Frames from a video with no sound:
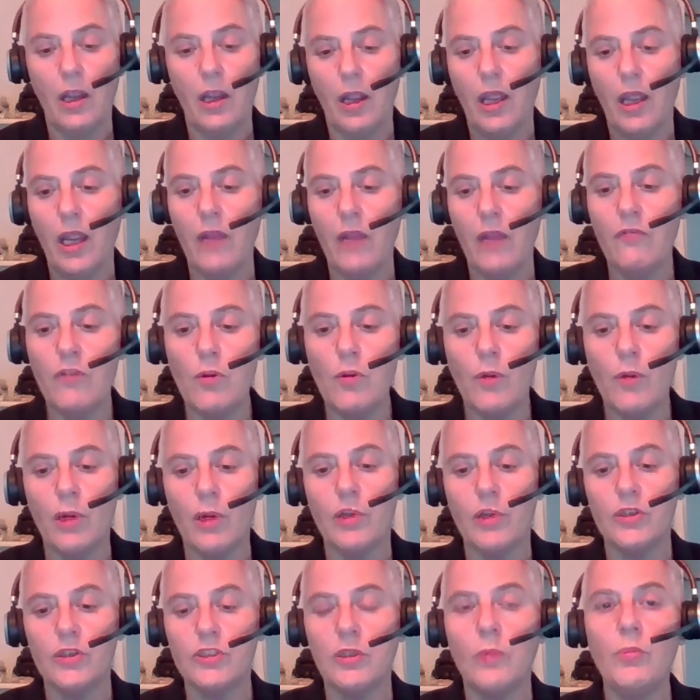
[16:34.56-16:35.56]

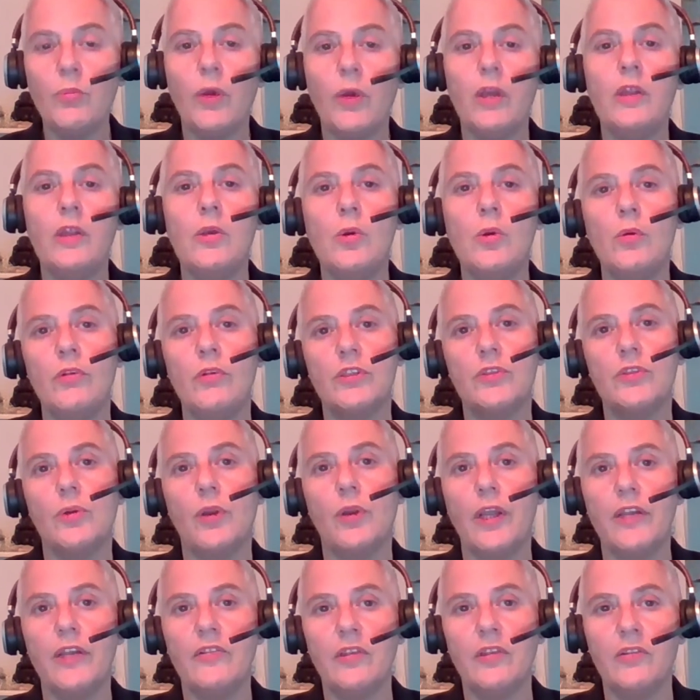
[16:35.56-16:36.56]
everywhere somebody who was
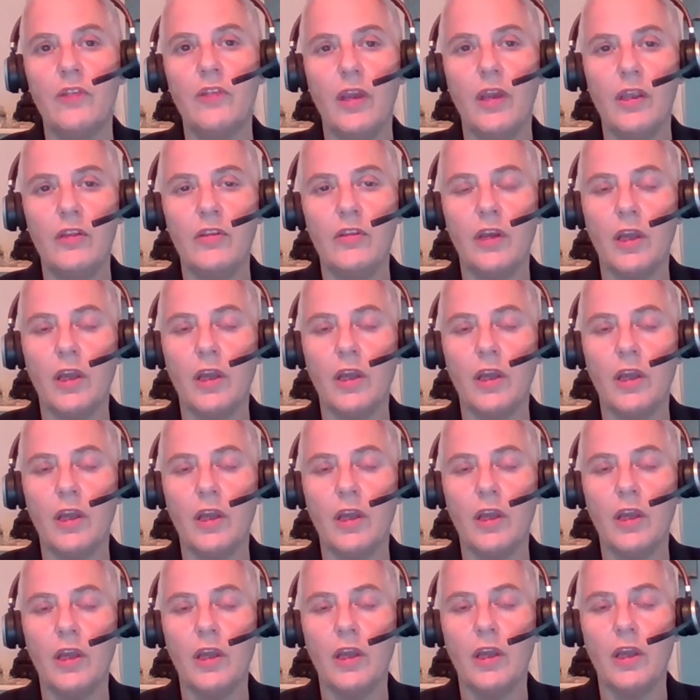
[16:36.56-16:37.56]
collecting data and
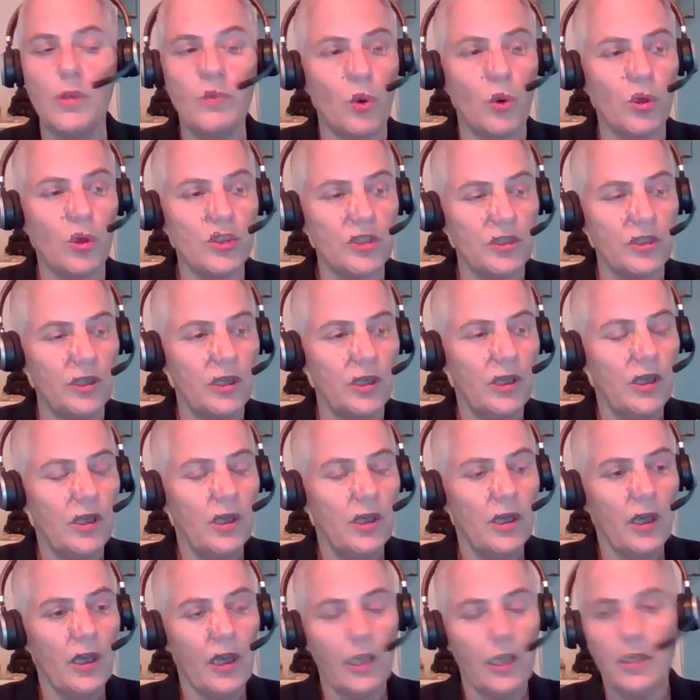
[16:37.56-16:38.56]
making reports.
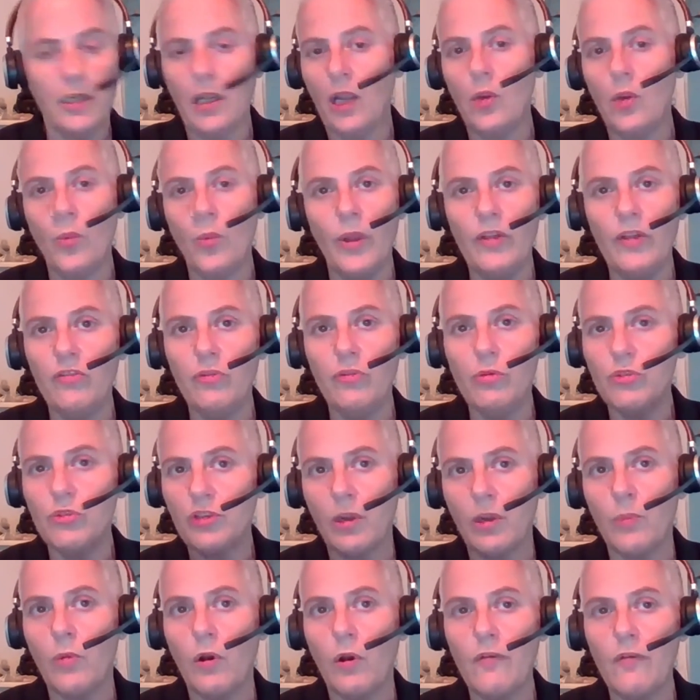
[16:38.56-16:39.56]
And I went to
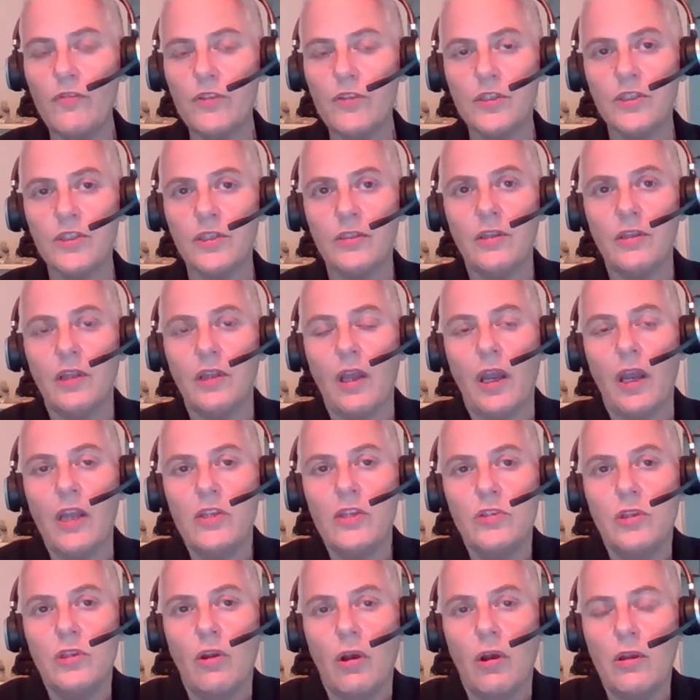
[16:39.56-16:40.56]
some offices and I
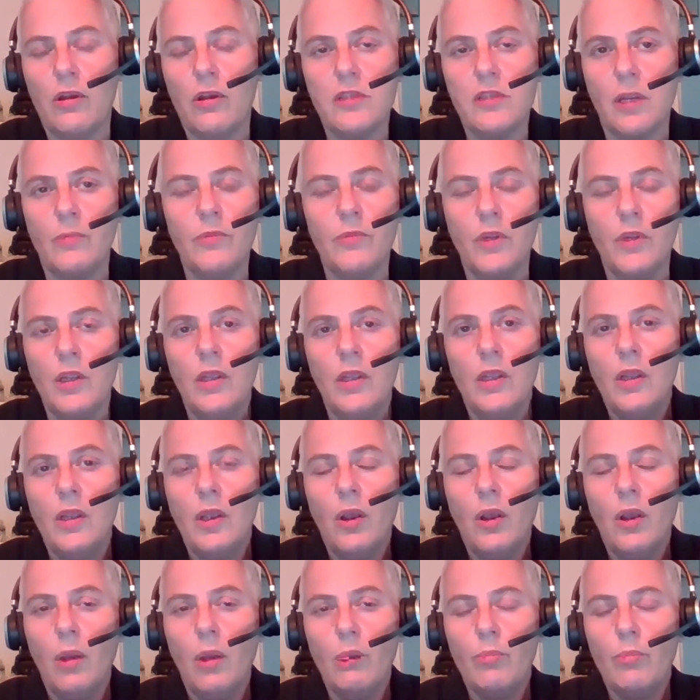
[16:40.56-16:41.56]
asked them,
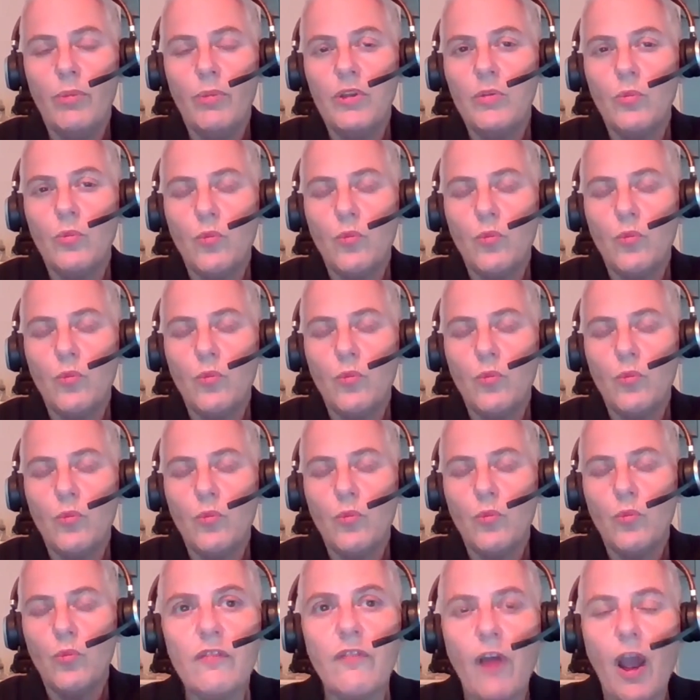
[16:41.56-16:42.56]
but what
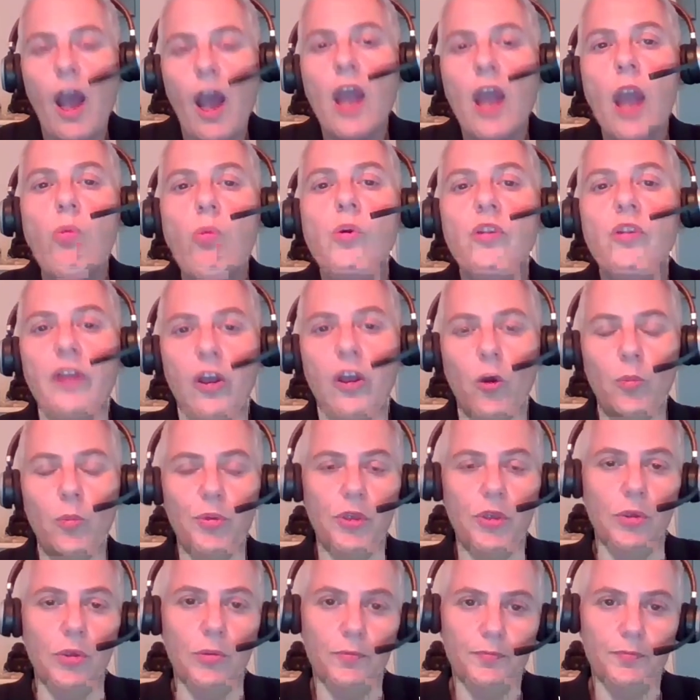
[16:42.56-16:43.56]
if I would help
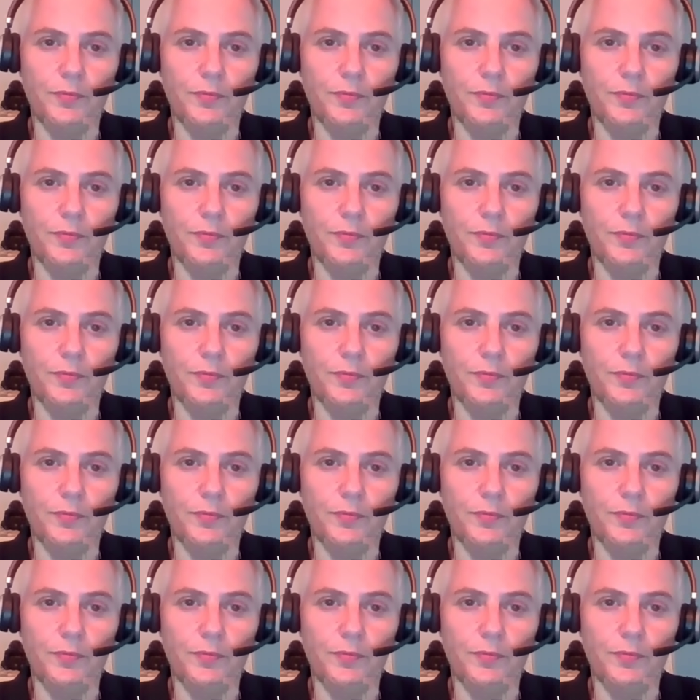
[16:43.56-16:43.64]
you